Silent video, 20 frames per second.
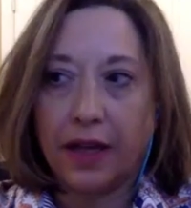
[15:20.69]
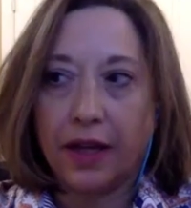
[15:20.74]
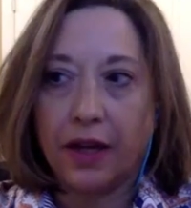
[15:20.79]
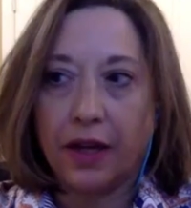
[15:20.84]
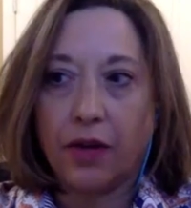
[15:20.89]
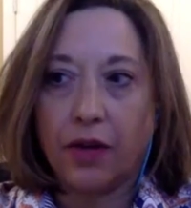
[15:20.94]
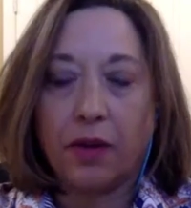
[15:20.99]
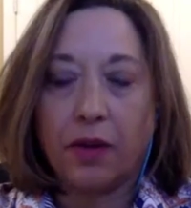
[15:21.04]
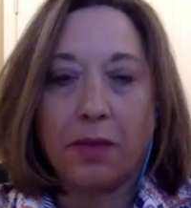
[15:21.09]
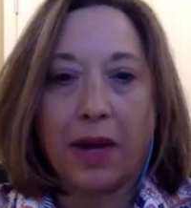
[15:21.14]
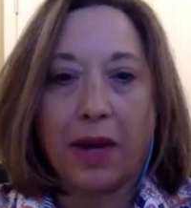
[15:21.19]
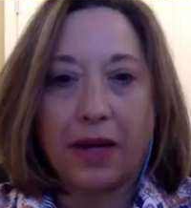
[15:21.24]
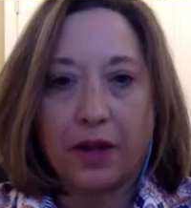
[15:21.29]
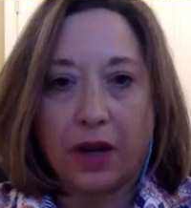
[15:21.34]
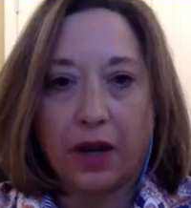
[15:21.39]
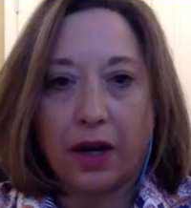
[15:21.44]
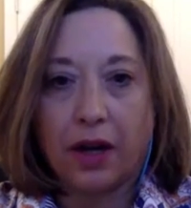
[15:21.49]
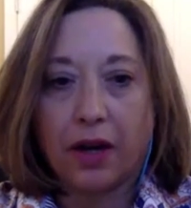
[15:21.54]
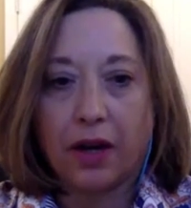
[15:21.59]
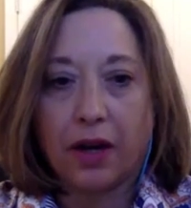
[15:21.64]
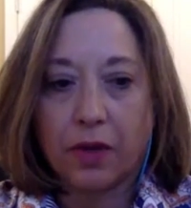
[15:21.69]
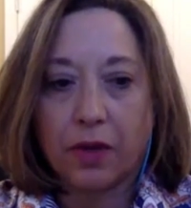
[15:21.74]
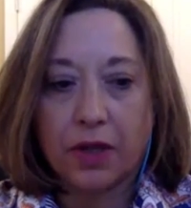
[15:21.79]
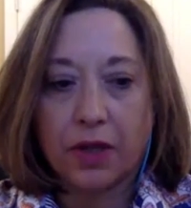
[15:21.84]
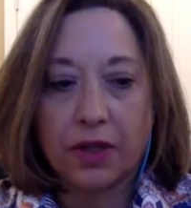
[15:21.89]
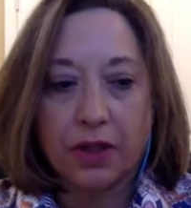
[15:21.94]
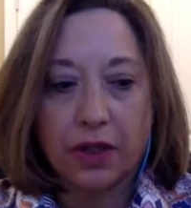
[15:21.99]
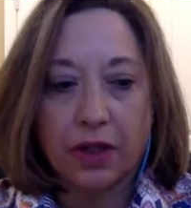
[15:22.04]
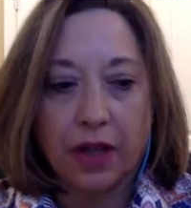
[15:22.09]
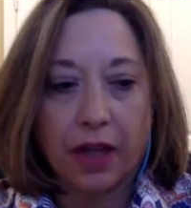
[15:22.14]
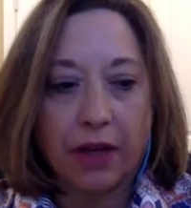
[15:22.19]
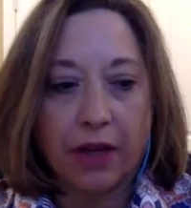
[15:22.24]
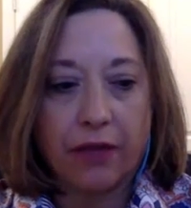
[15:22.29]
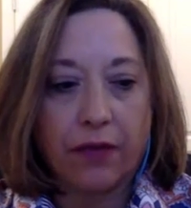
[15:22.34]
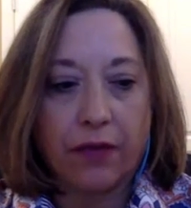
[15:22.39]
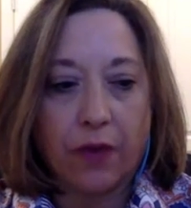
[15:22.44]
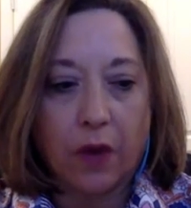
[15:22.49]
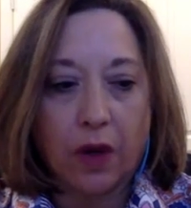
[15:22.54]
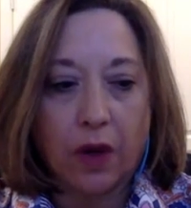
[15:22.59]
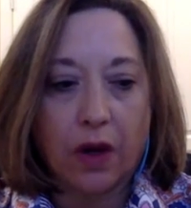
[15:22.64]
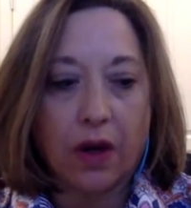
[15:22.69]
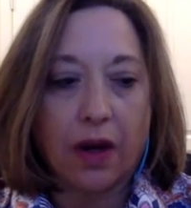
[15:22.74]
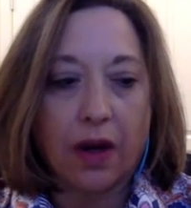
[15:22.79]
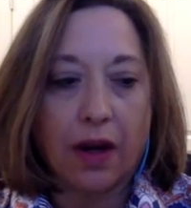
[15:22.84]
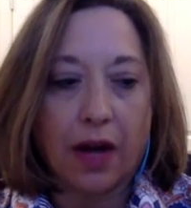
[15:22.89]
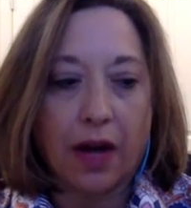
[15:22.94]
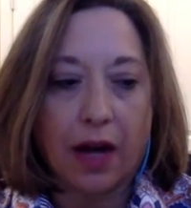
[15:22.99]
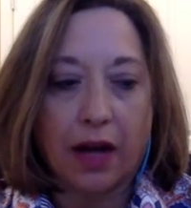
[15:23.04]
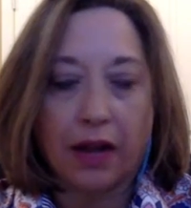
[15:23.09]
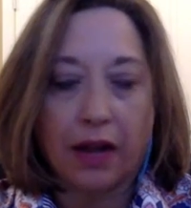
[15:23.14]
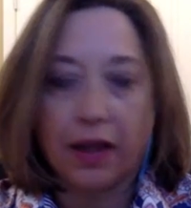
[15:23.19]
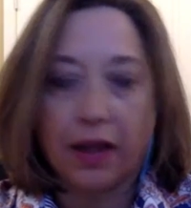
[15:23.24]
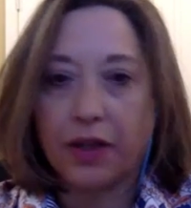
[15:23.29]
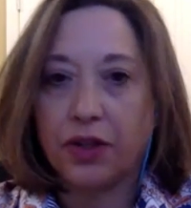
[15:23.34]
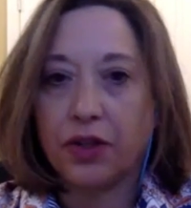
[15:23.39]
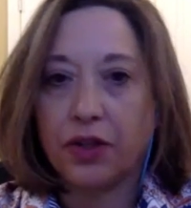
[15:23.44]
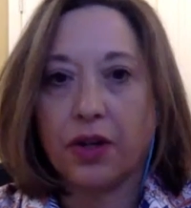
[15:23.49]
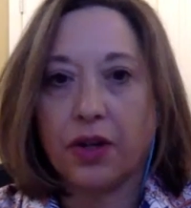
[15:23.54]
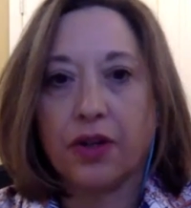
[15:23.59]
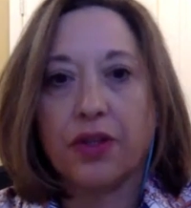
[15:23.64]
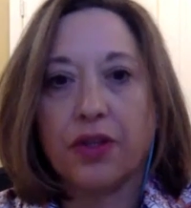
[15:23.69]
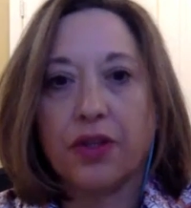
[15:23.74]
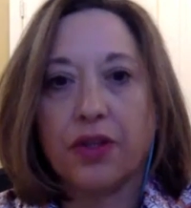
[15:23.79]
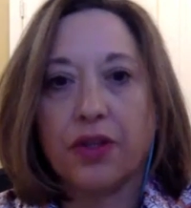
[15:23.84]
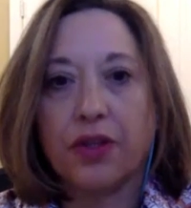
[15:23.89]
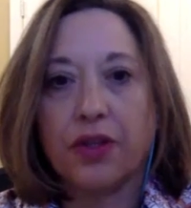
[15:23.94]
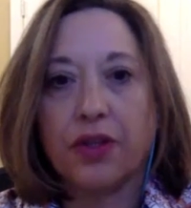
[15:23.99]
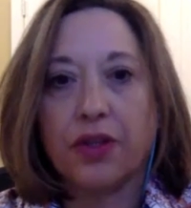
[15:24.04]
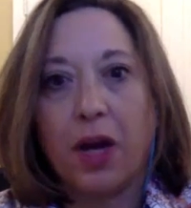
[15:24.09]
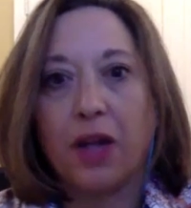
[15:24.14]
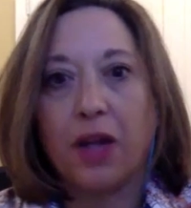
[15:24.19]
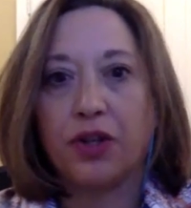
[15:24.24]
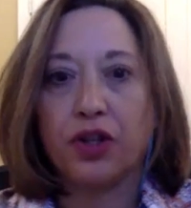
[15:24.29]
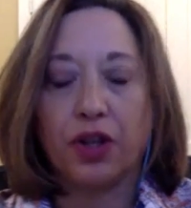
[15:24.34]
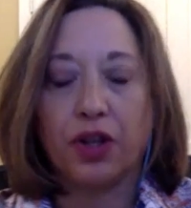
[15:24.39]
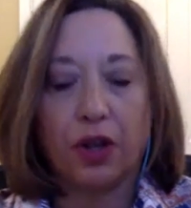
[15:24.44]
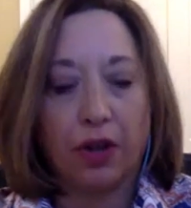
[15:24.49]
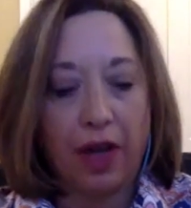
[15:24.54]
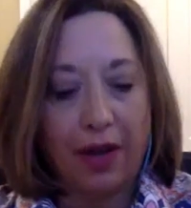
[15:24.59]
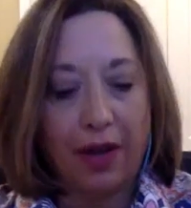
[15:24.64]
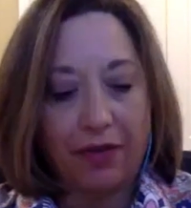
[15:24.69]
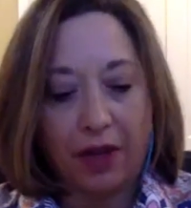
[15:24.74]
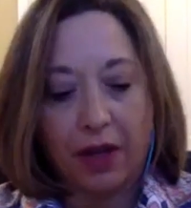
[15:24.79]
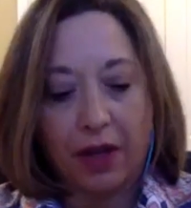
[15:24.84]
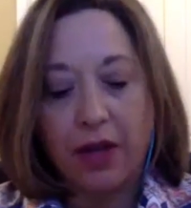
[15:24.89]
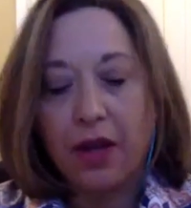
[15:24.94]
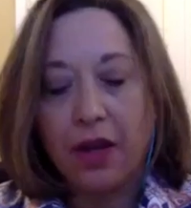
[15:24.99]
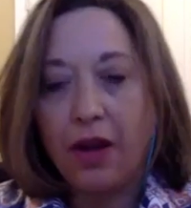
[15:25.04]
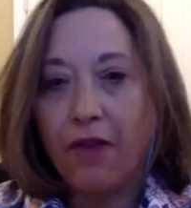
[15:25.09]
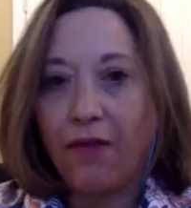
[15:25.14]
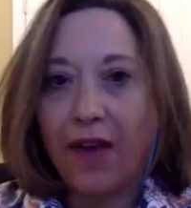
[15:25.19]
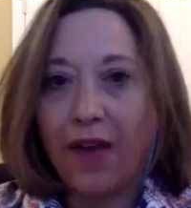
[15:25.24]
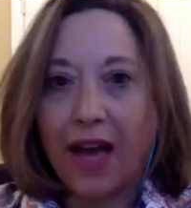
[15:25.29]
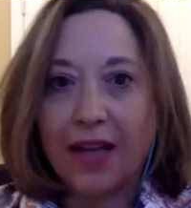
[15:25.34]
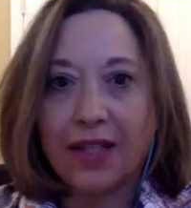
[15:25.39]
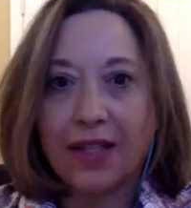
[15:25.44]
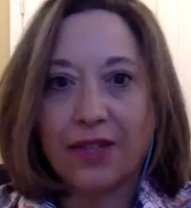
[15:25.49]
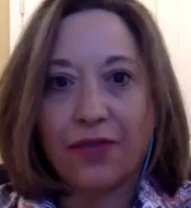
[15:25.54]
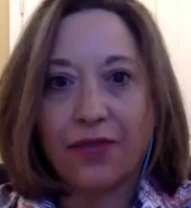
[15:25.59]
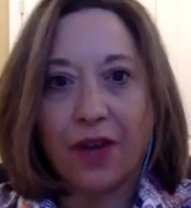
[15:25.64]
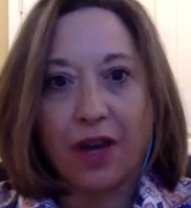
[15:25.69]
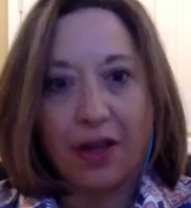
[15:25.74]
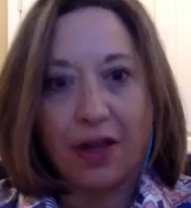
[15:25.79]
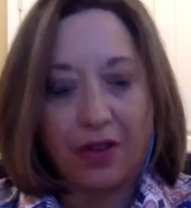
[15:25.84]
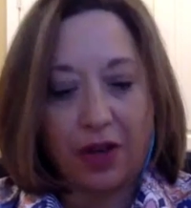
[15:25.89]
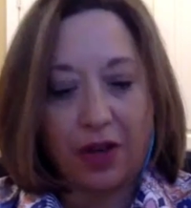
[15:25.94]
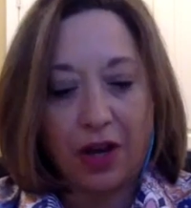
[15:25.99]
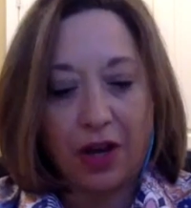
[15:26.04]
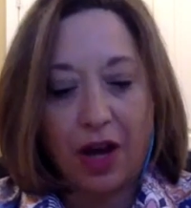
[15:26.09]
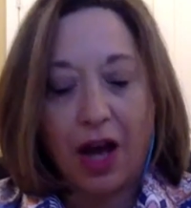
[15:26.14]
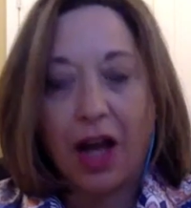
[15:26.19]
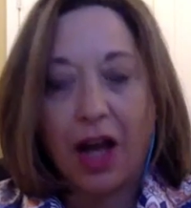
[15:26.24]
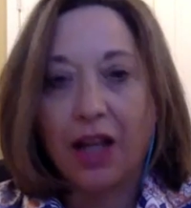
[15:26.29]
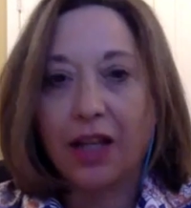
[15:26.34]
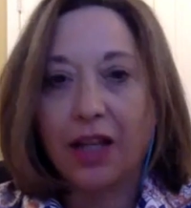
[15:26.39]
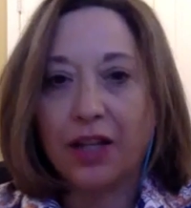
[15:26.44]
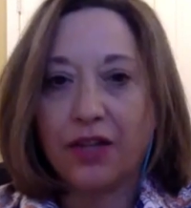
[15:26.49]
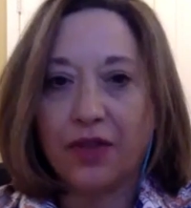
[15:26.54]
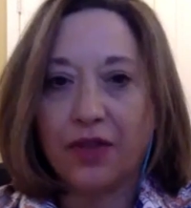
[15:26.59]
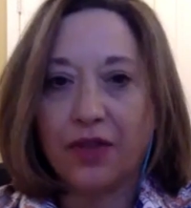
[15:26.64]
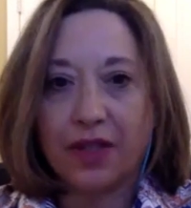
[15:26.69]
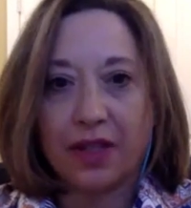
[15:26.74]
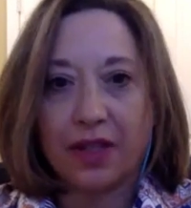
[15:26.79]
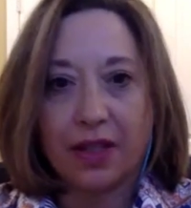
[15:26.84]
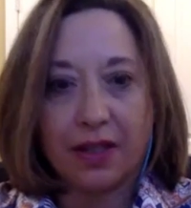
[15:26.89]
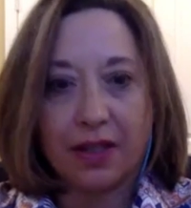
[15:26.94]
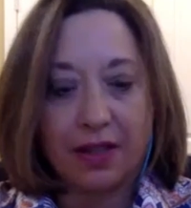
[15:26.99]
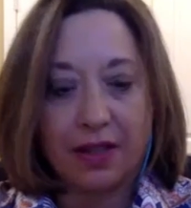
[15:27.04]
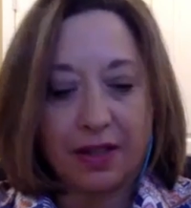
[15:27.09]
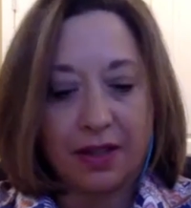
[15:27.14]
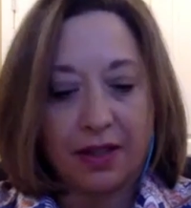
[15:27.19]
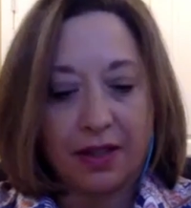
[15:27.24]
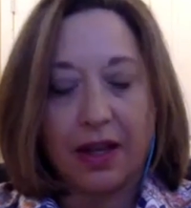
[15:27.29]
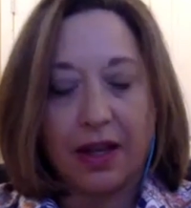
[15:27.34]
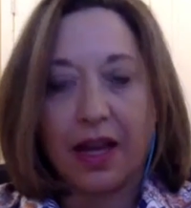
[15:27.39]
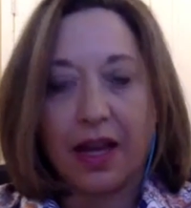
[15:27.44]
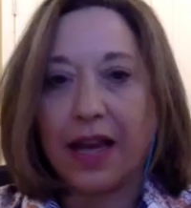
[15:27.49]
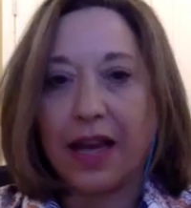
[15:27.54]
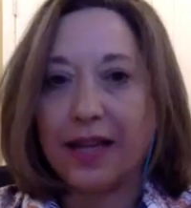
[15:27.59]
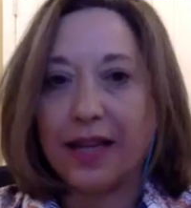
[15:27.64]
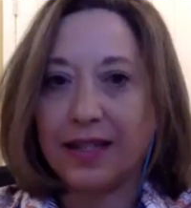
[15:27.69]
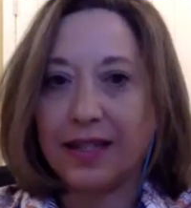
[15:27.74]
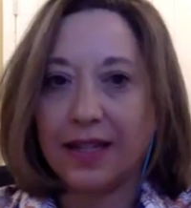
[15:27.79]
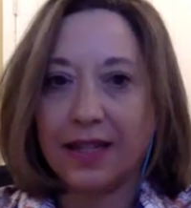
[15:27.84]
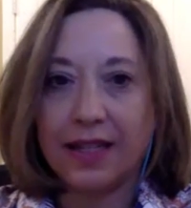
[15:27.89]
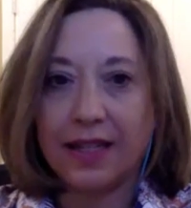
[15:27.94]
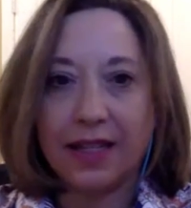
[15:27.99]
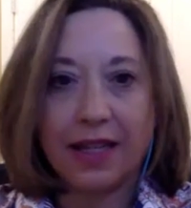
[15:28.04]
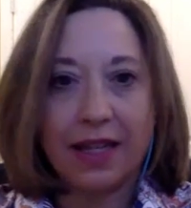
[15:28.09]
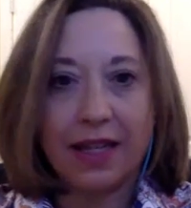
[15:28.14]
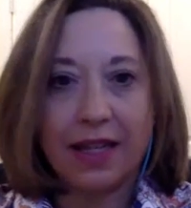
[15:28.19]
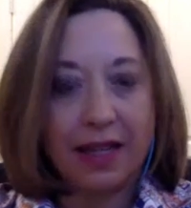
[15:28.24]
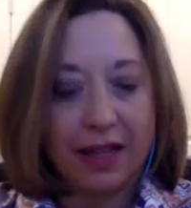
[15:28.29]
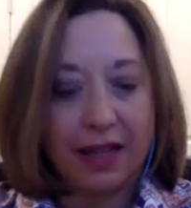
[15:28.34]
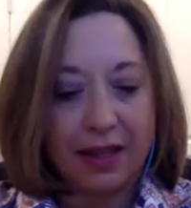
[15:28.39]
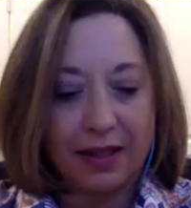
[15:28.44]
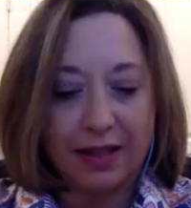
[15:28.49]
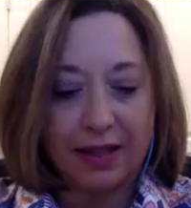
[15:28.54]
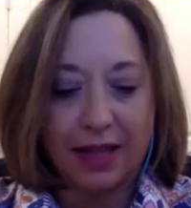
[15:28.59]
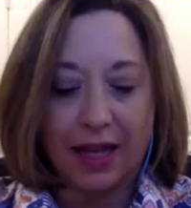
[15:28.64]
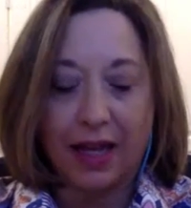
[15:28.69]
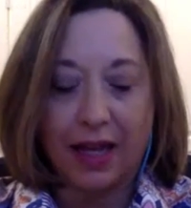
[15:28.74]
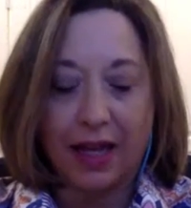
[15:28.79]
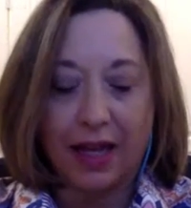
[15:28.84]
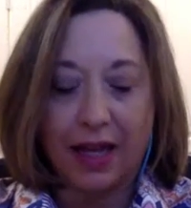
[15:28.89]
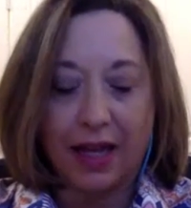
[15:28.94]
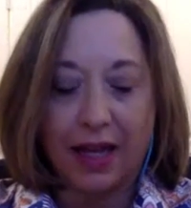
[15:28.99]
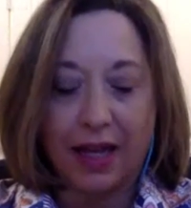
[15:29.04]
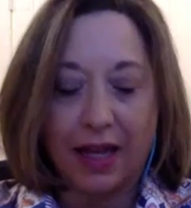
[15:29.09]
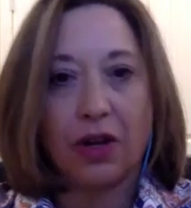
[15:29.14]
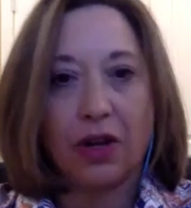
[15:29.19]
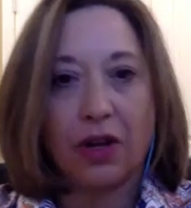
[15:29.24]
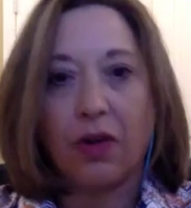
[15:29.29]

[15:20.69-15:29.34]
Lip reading: When my daughter was looking for a college, there's so much, you have the FAFSA, the college visits, the ACT exams,